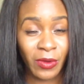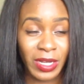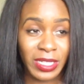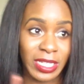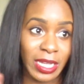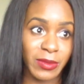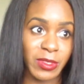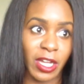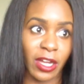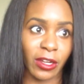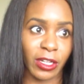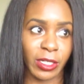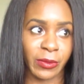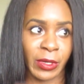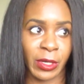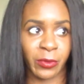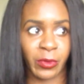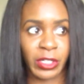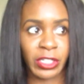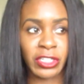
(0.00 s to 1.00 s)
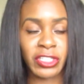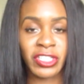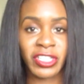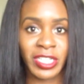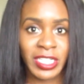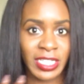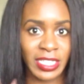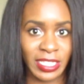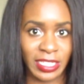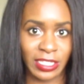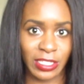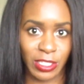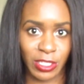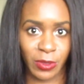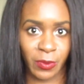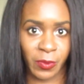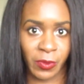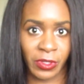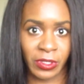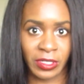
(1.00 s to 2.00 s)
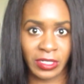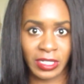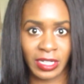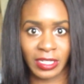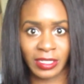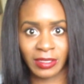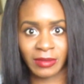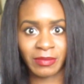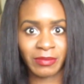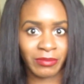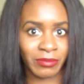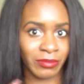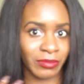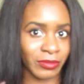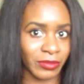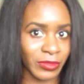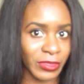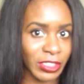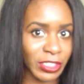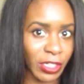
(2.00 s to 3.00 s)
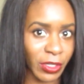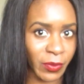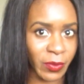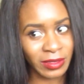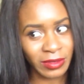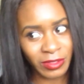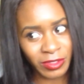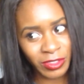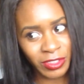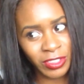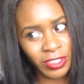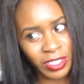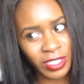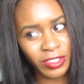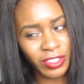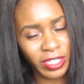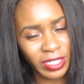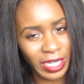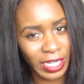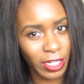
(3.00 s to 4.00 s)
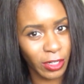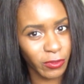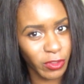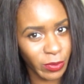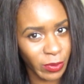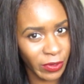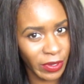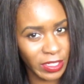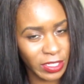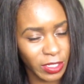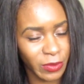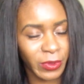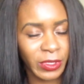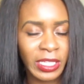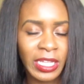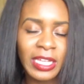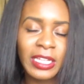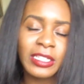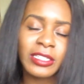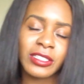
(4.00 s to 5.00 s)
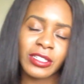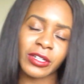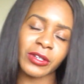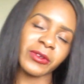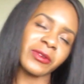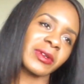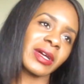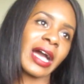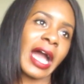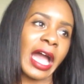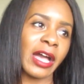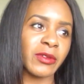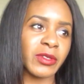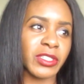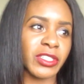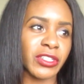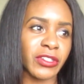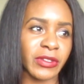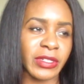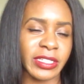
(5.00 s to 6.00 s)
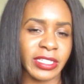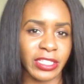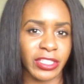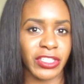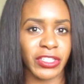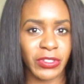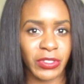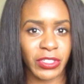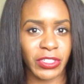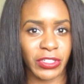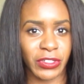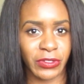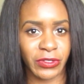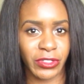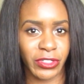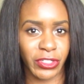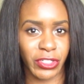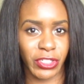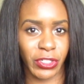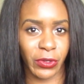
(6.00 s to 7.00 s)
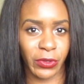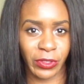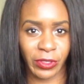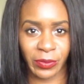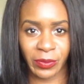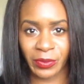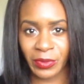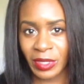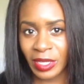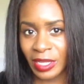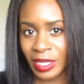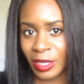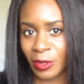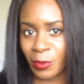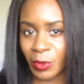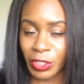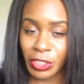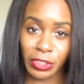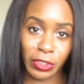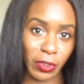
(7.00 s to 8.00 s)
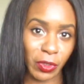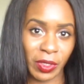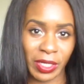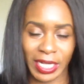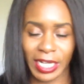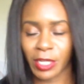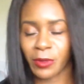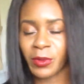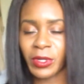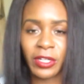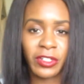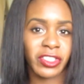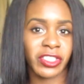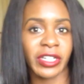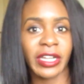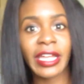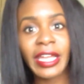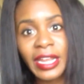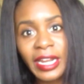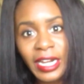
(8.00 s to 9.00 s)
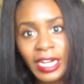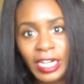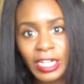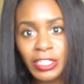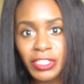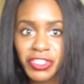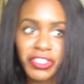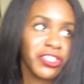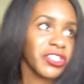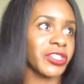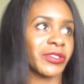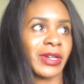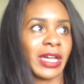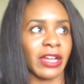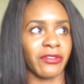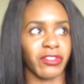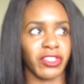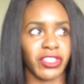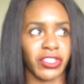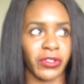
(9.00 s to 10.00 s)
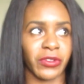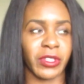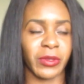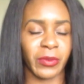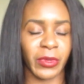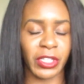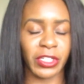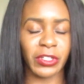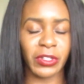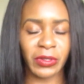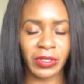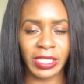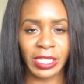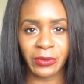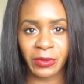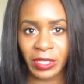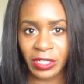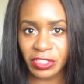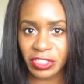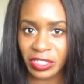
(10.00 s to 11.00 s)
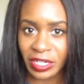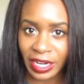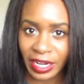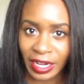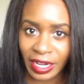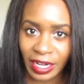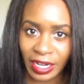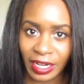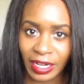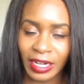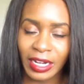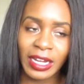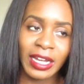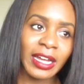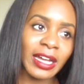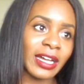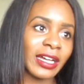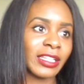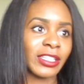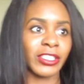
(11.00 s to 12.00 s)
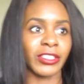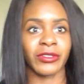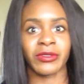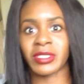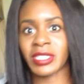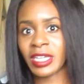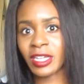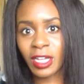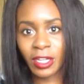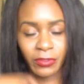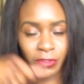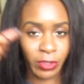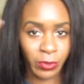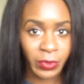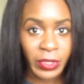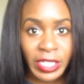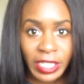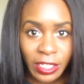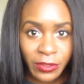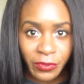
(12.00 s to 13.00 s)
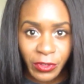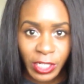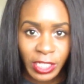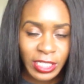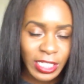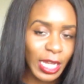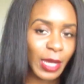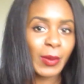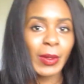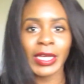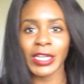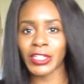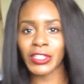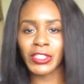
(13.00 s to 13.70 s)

Whereas I'm talking about when you start seeing someone and, you're still trying to get comfortable around someone. So how soon is it too soon to show them what you look like without your hair? Do you ever show them what you look like without your hair? Do you take off your wig in front of them?